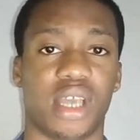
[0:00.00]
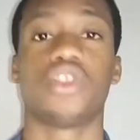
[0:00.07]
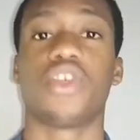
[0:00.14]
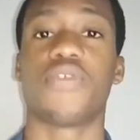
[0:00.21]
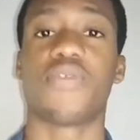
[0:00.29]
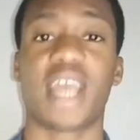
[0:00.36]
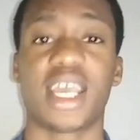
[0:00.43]

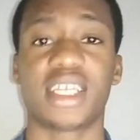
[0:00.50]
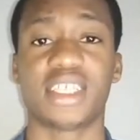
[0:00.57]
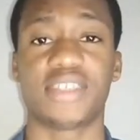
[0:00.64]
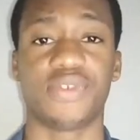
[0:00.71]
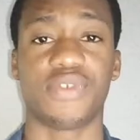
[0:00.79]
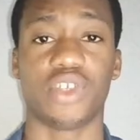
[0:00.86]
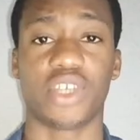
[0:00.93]
So if you like
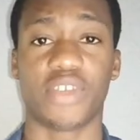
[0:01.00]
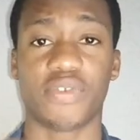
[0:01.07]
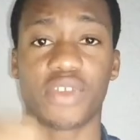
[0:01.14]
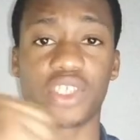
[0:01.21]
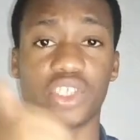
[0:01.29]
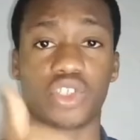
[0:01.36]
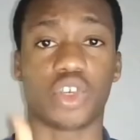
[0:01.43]
this video, give
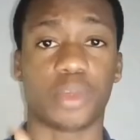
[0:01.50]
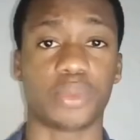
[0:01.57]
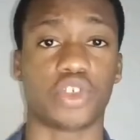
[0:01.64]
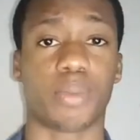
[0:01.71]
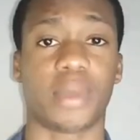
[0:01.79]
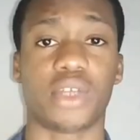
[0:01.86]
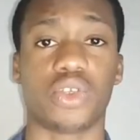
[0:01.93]
us a
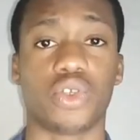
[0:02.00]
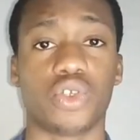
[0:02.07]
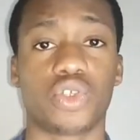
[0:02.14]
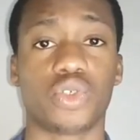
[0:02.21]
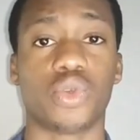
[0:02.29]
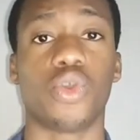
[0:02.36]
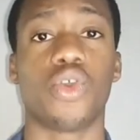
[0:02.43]
thumbs up, and
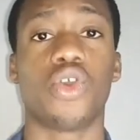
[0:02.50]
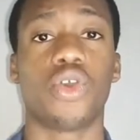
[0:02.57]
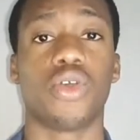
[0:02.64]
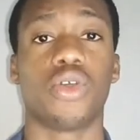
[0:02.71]
also